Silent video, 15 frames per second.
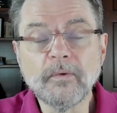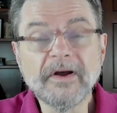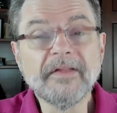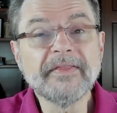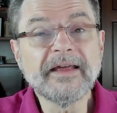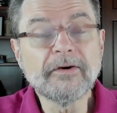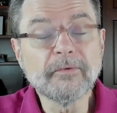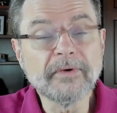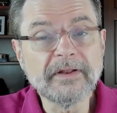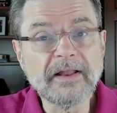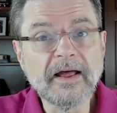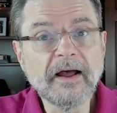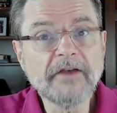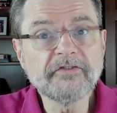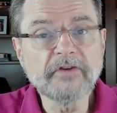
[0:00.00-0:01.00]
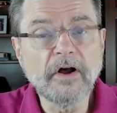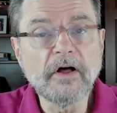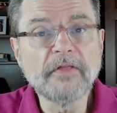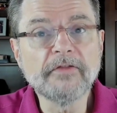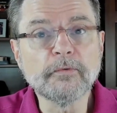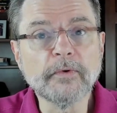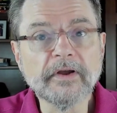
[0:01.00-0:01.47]
Well, that relies
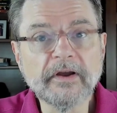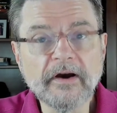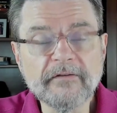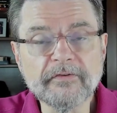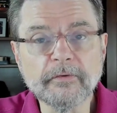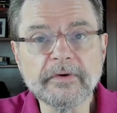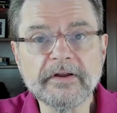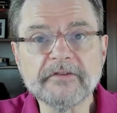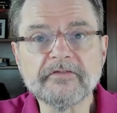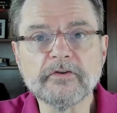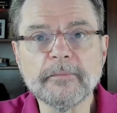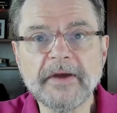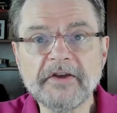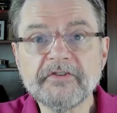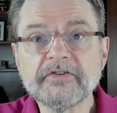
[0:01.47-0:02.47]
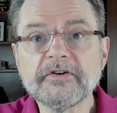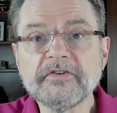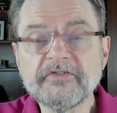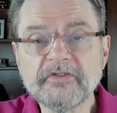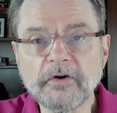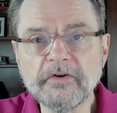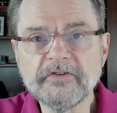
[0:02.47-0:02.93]
on the recovery information
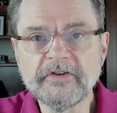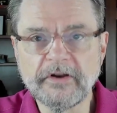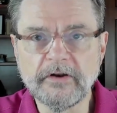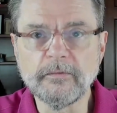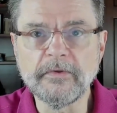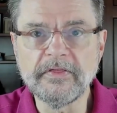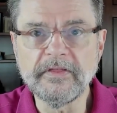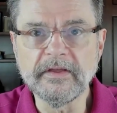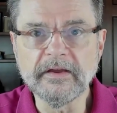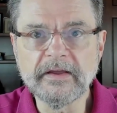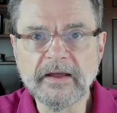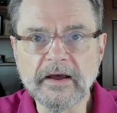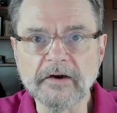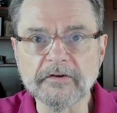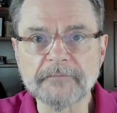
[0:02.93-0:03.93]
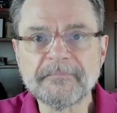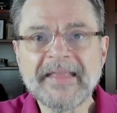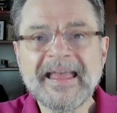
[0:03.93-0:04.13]
associated with the account.